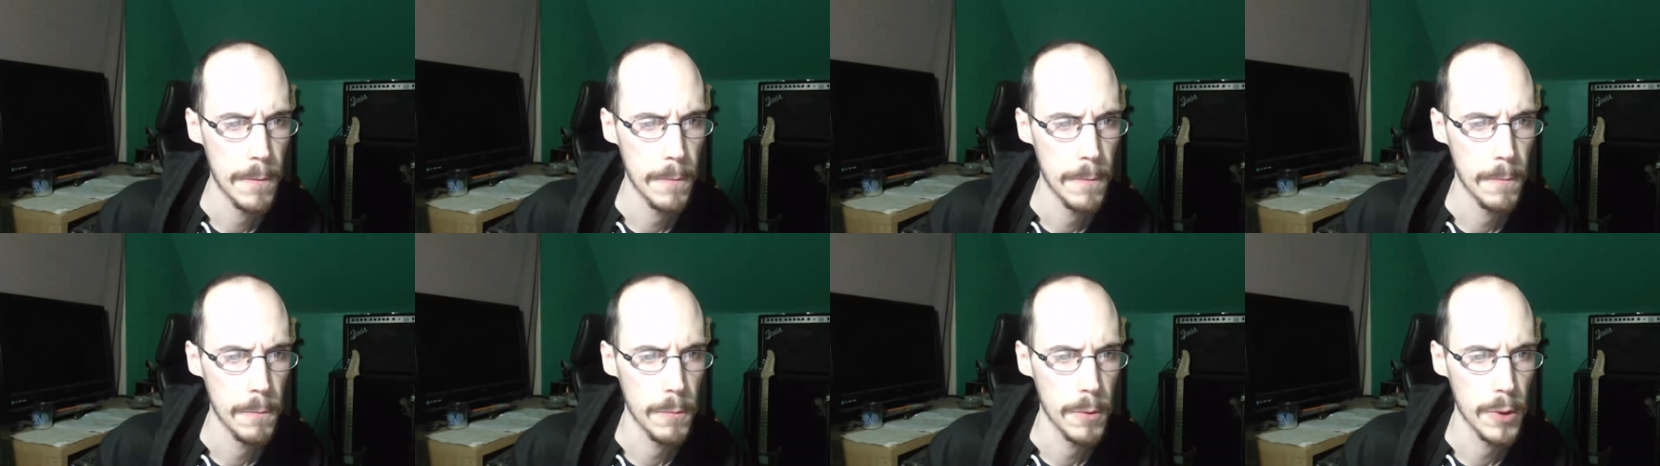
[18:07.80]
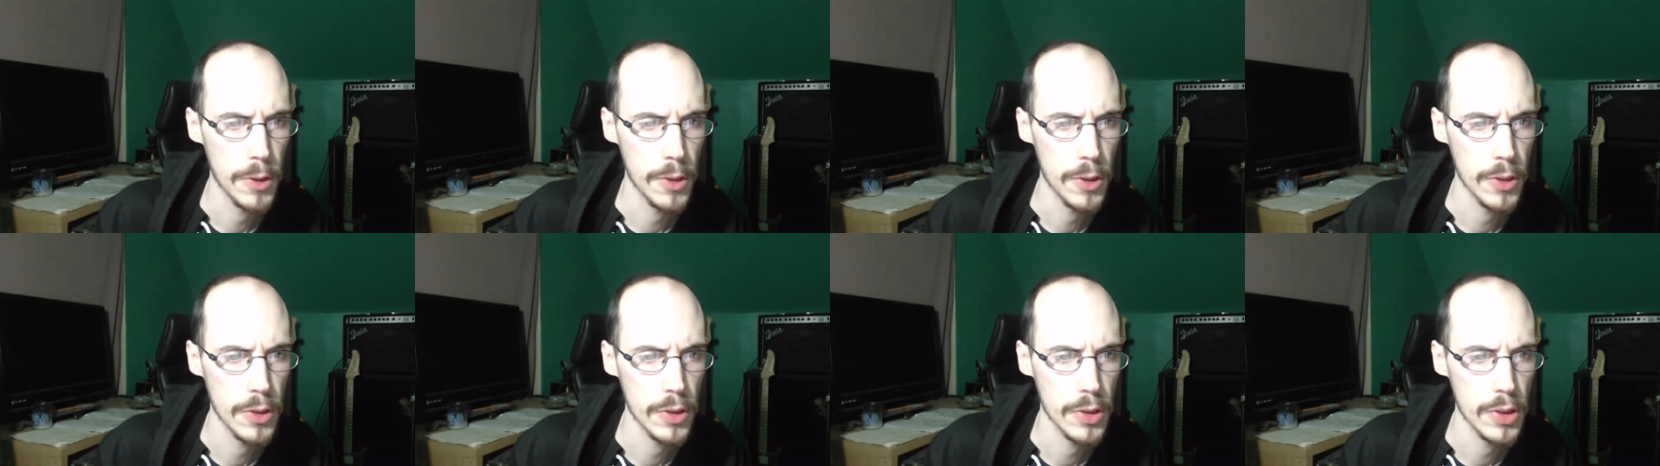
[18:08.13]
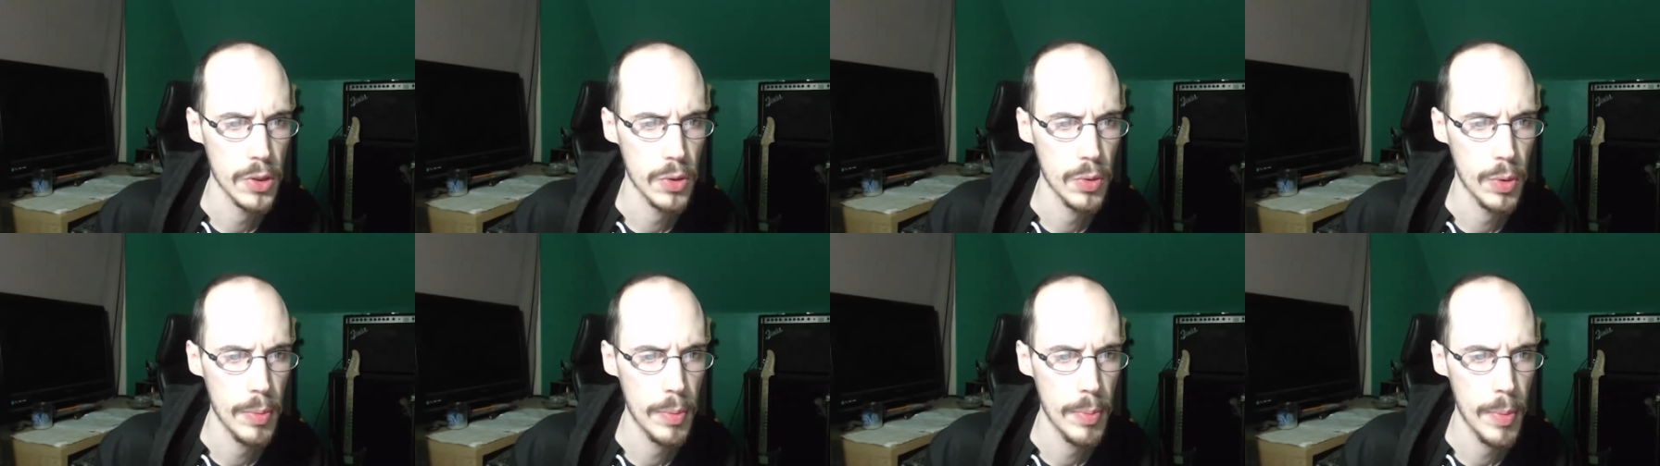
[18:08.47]
Workers,
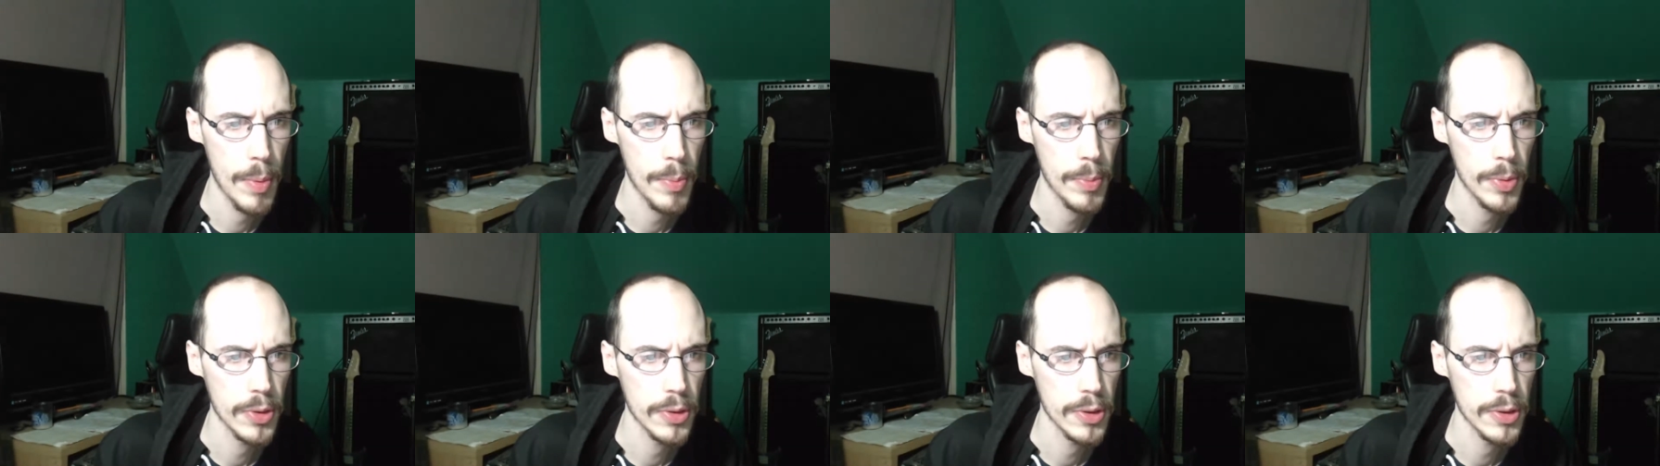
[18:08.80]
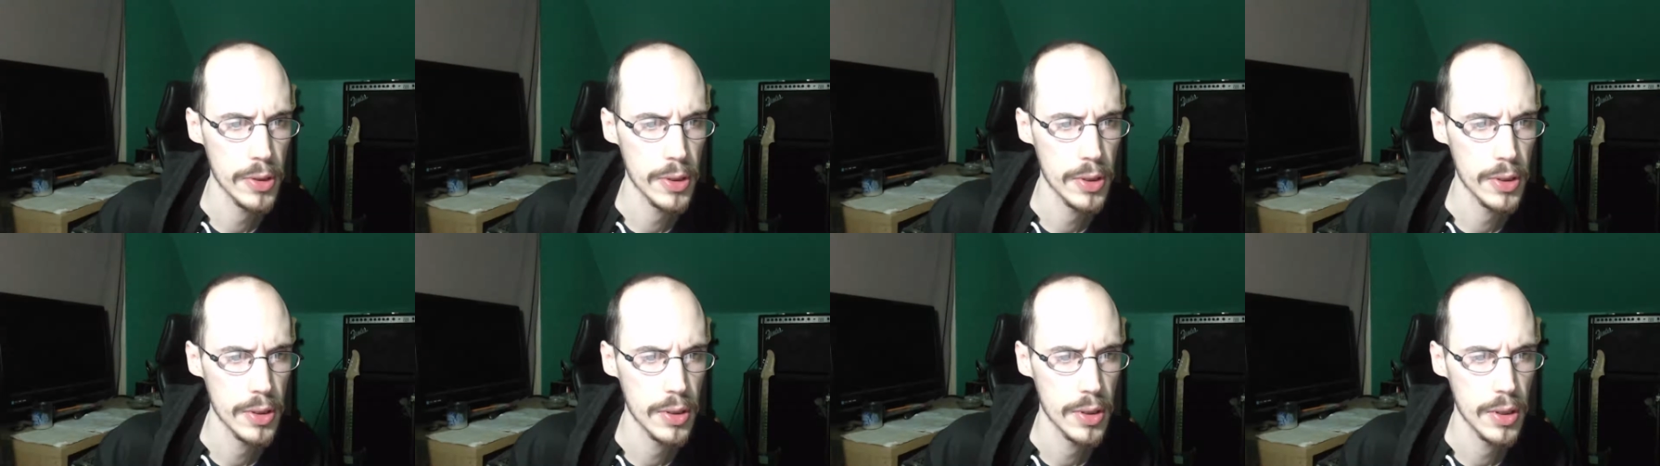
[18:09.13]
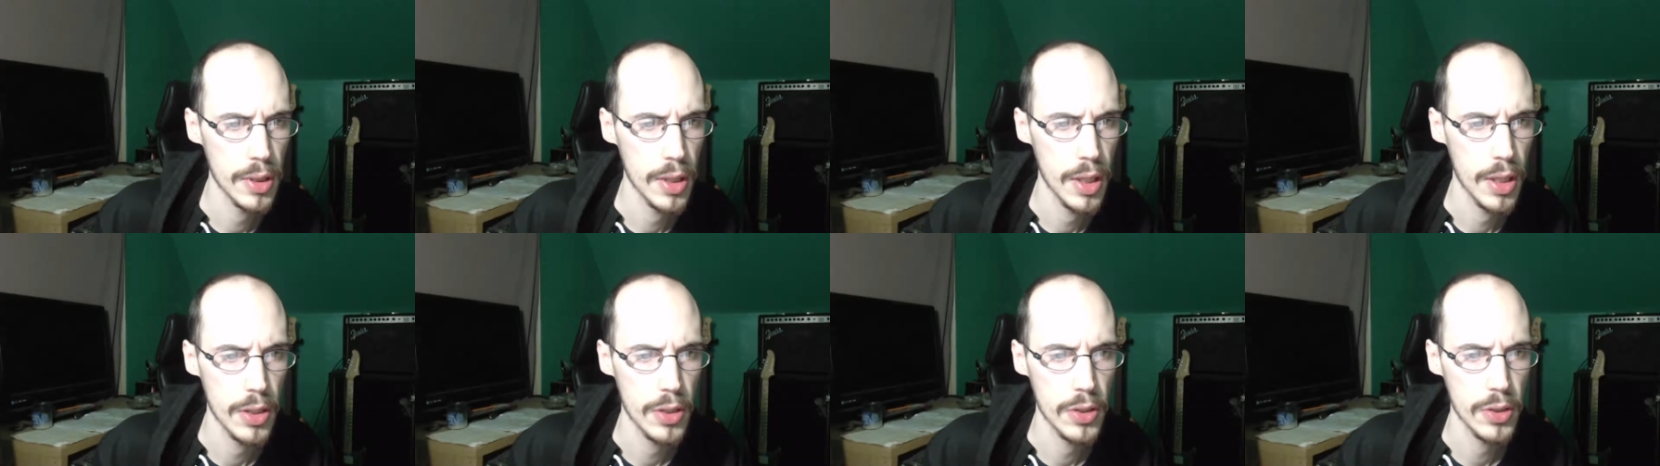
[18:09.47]
3 members.
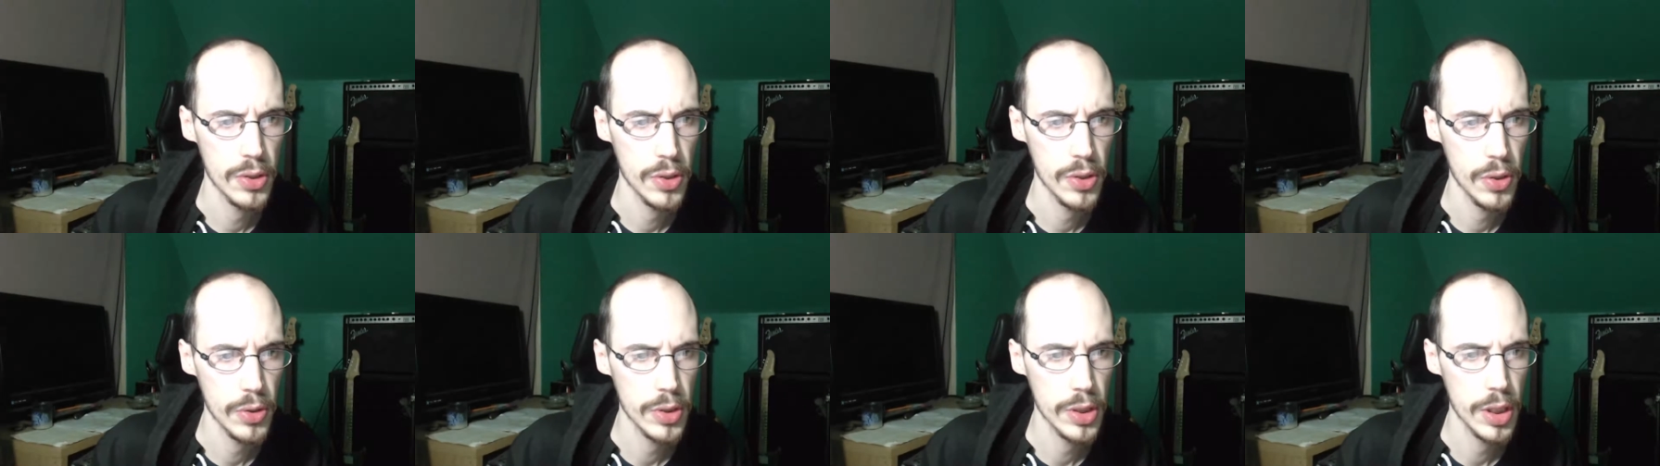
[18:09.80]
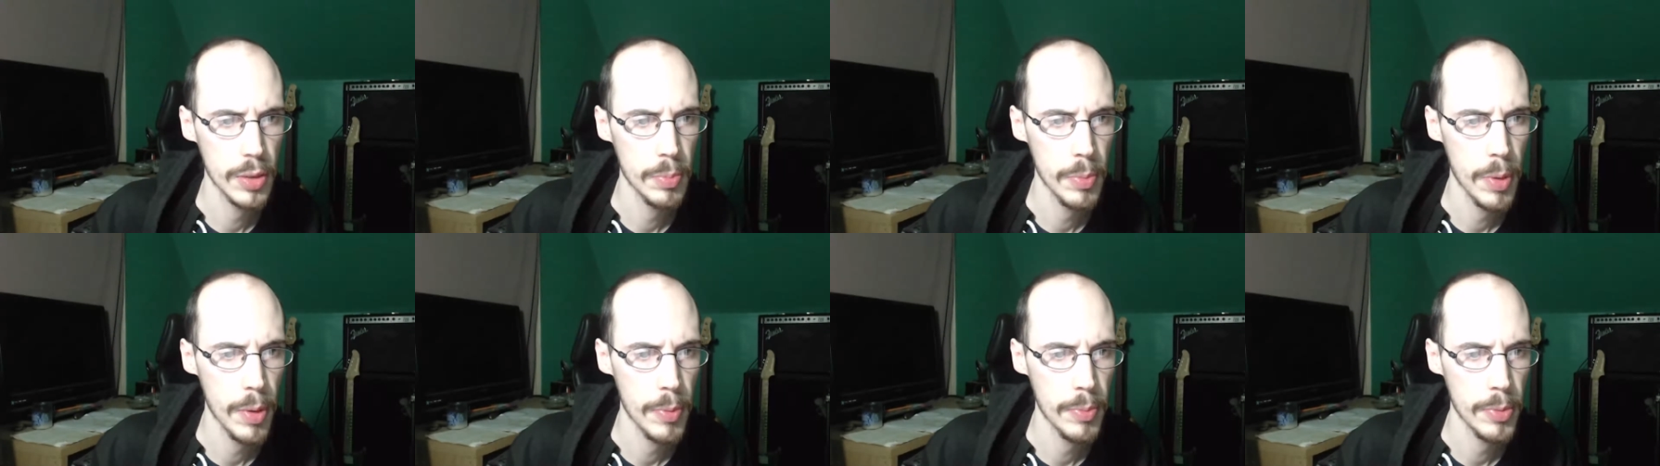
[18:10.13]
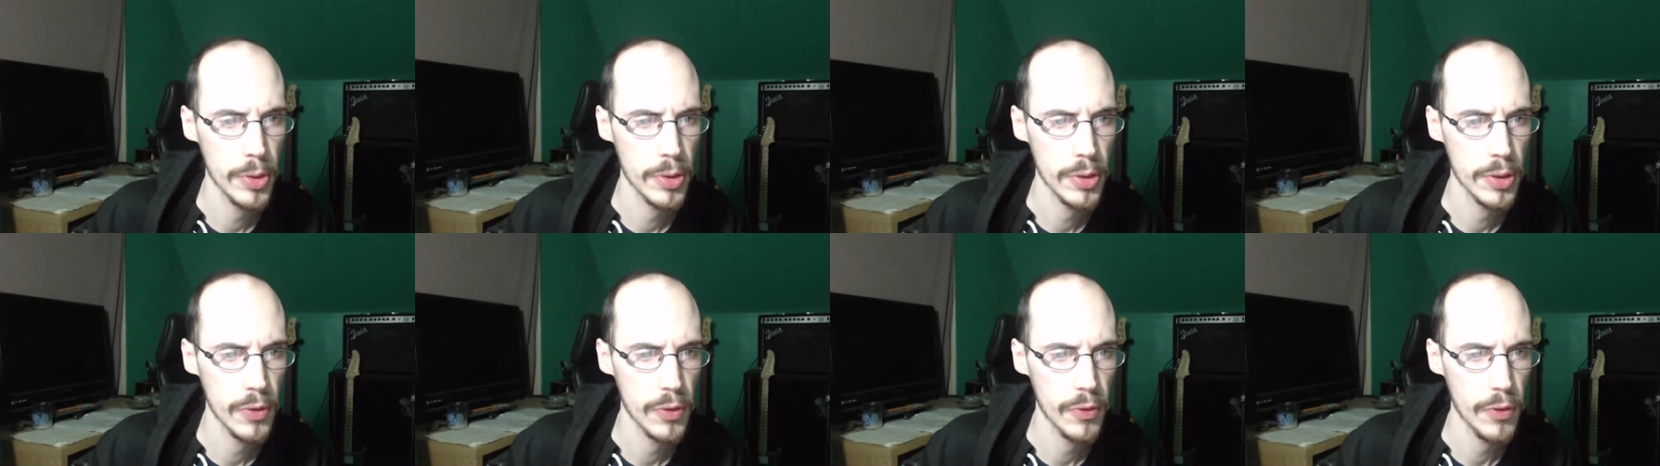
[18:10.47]
Hunter associated
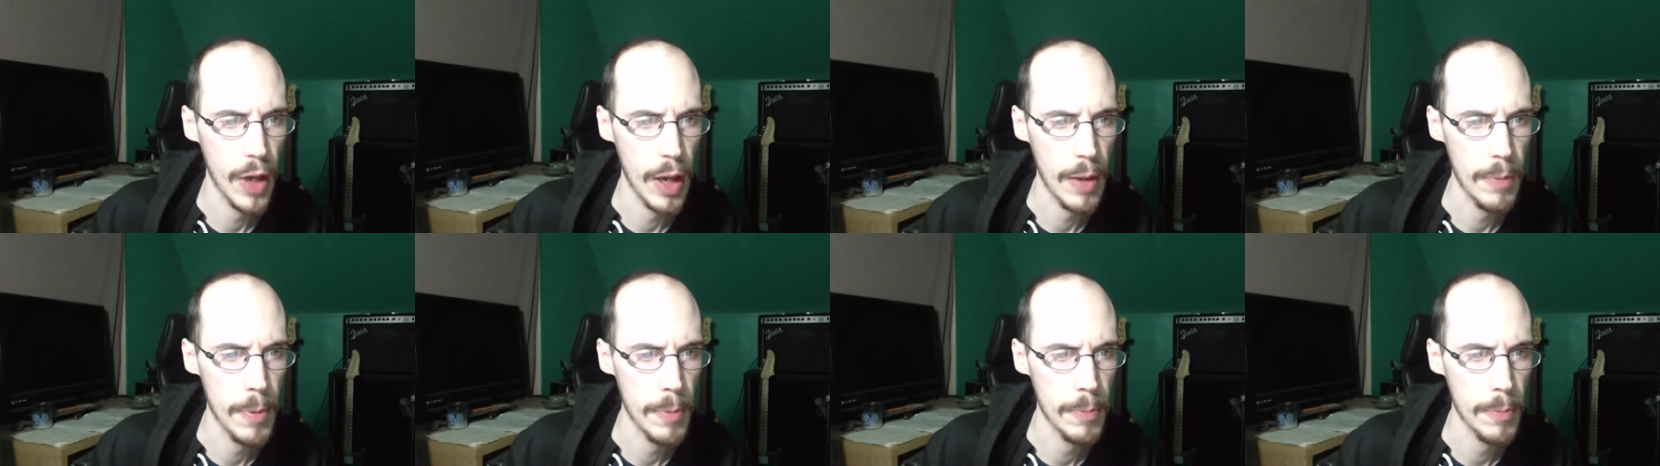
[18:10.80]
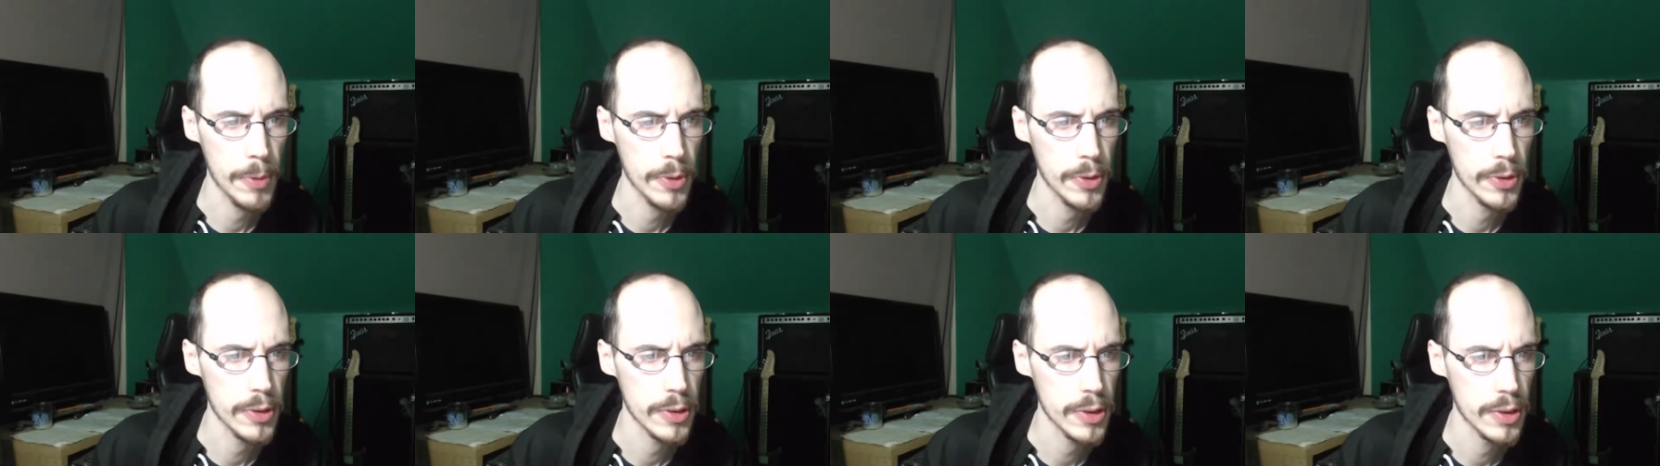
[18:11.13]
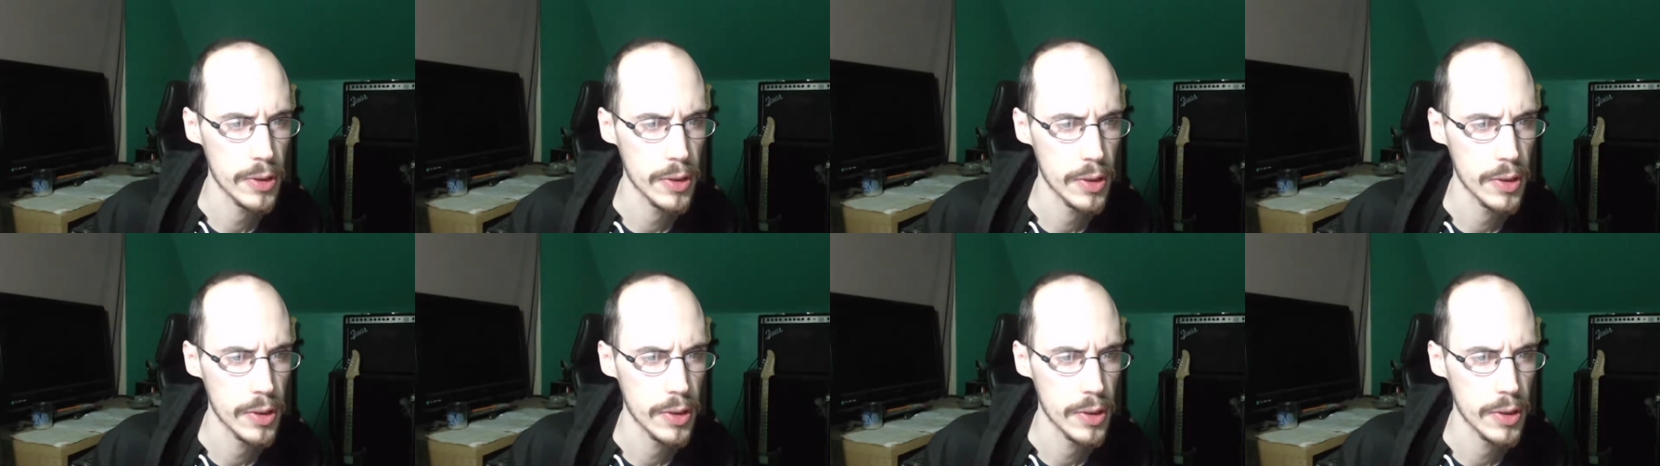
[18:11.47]
members, 5 members.